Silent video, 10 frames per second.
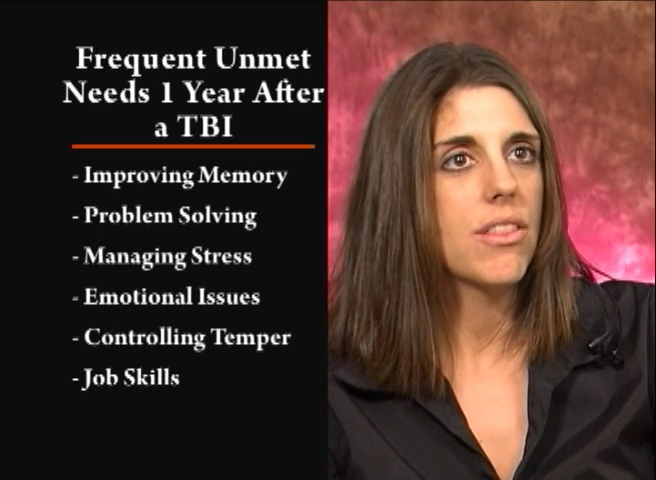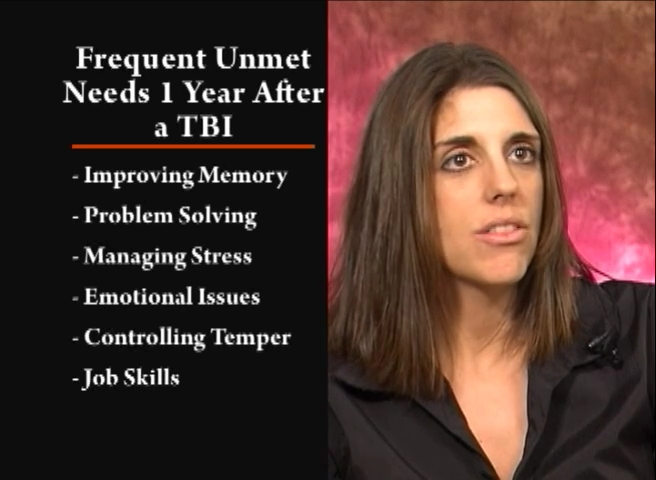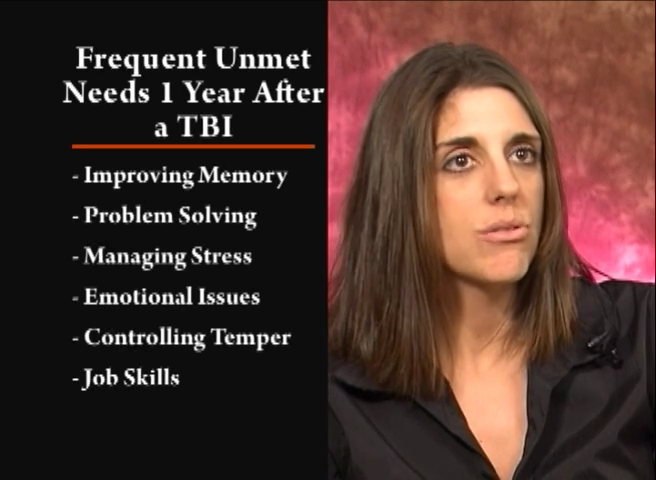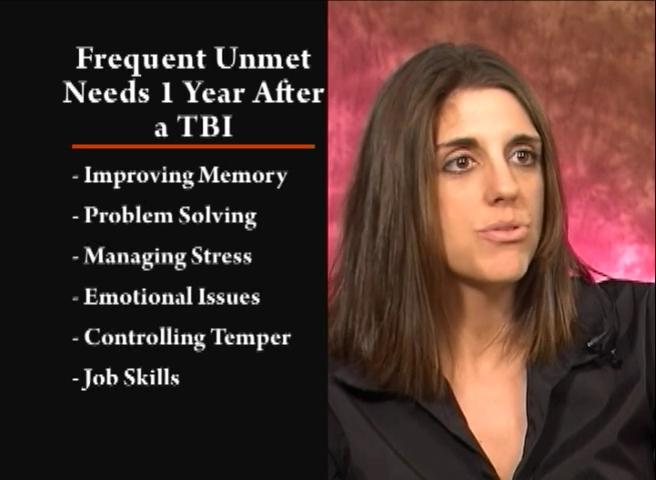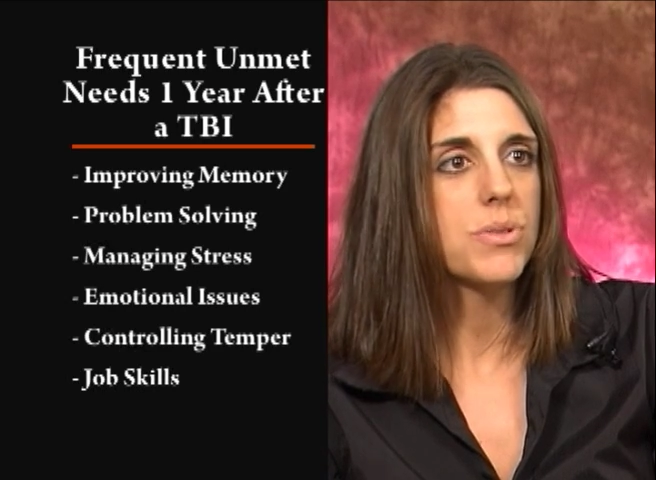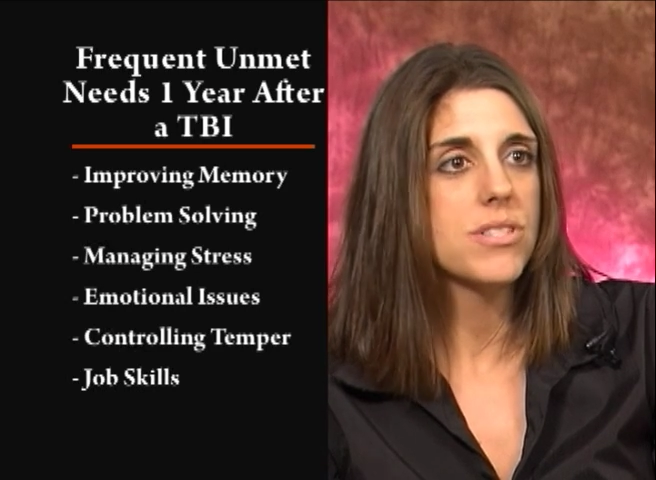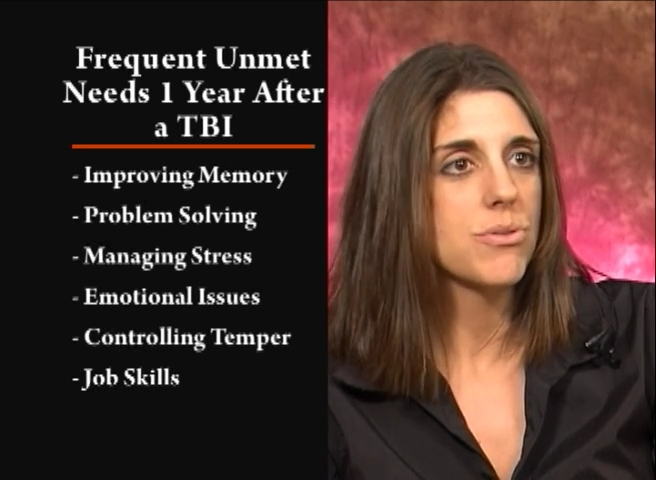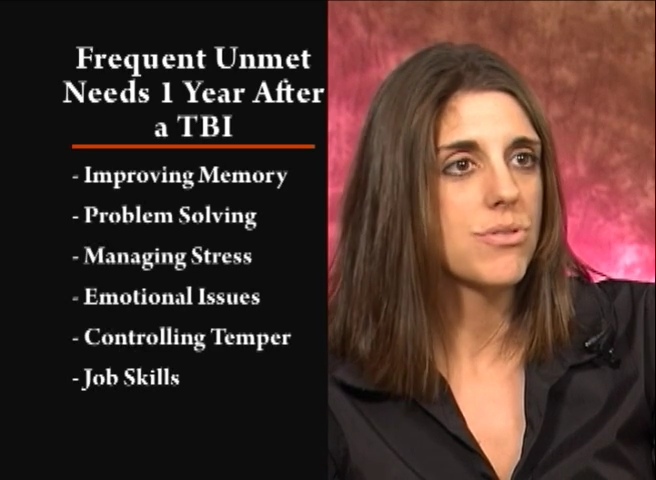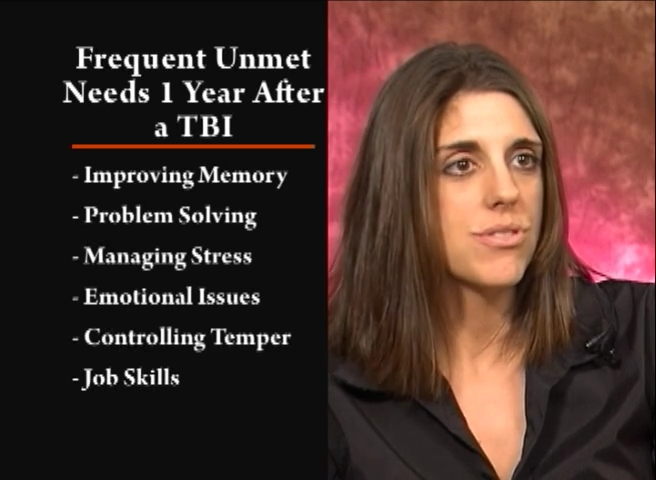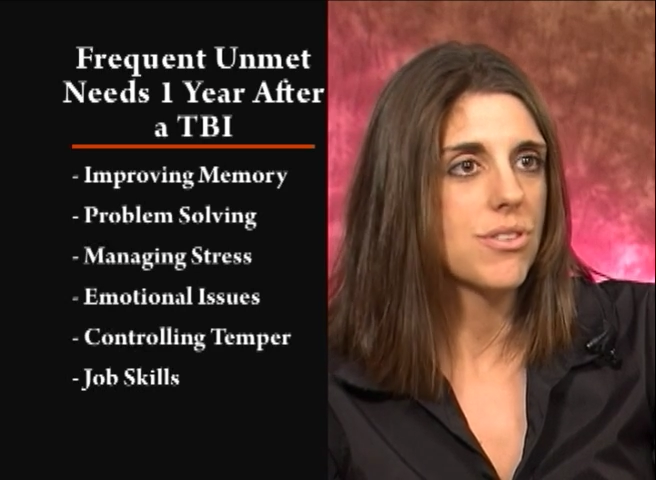those
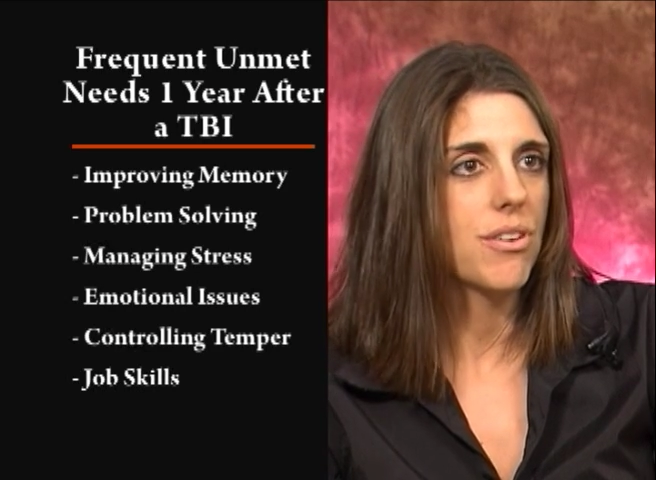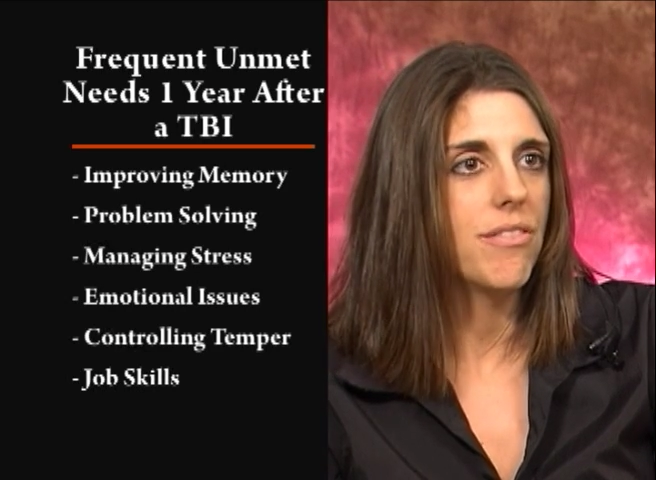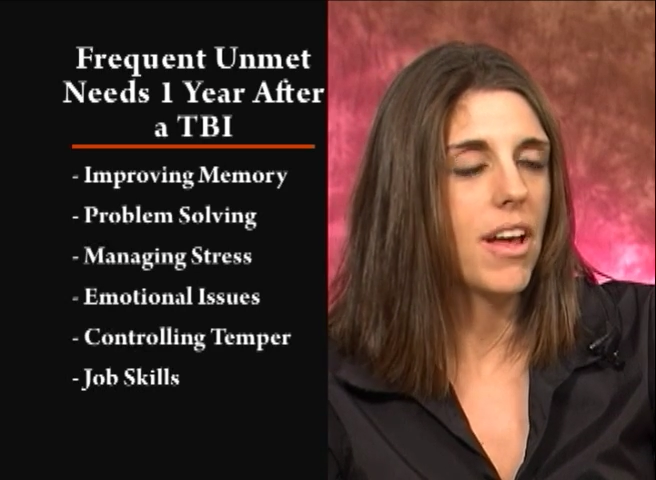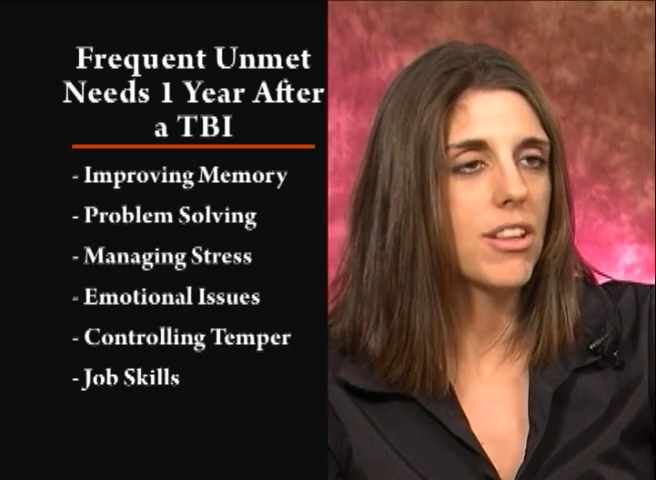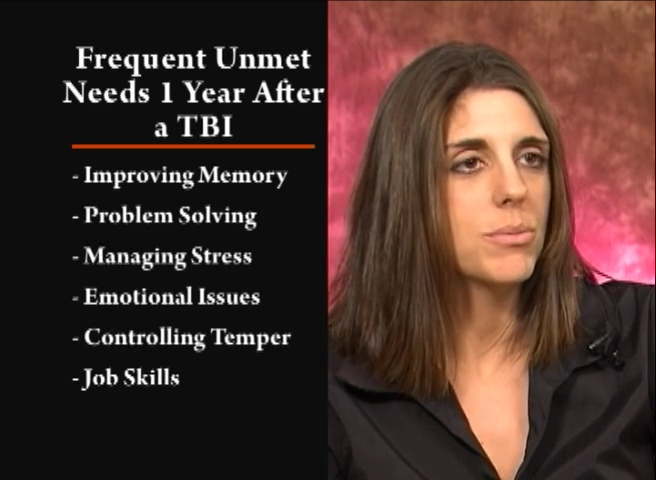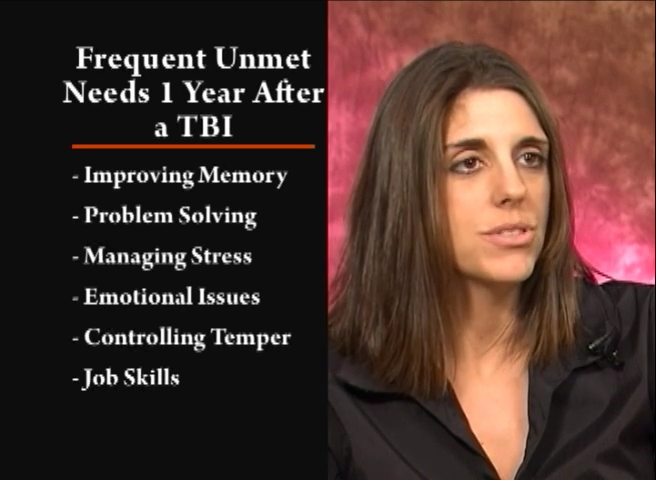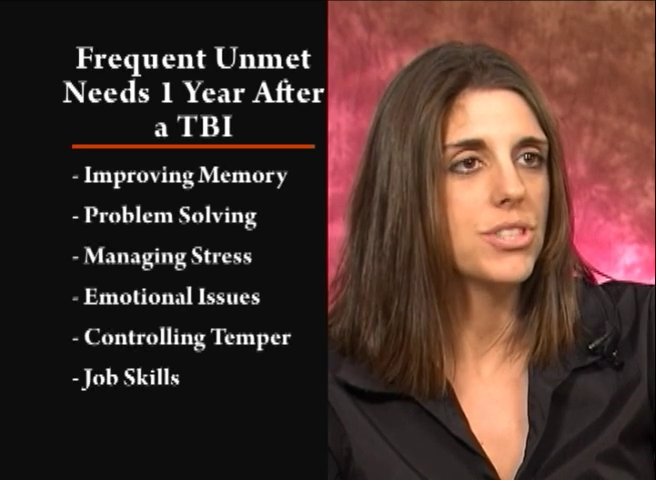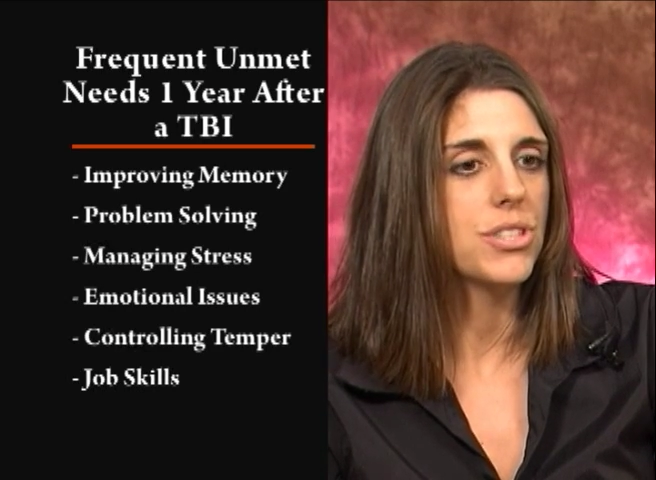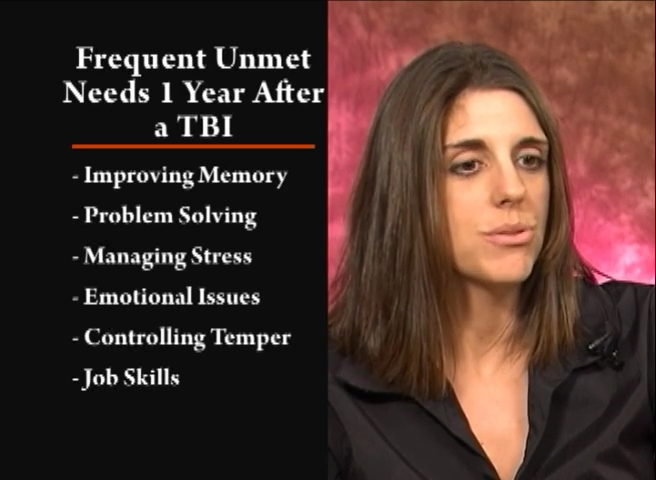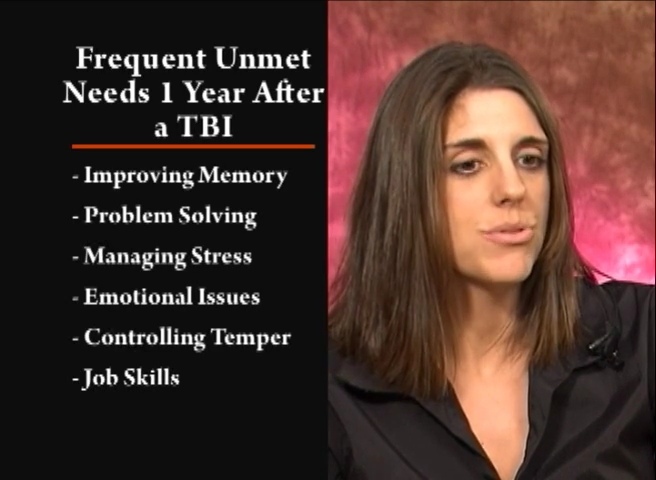resources aren't available to you.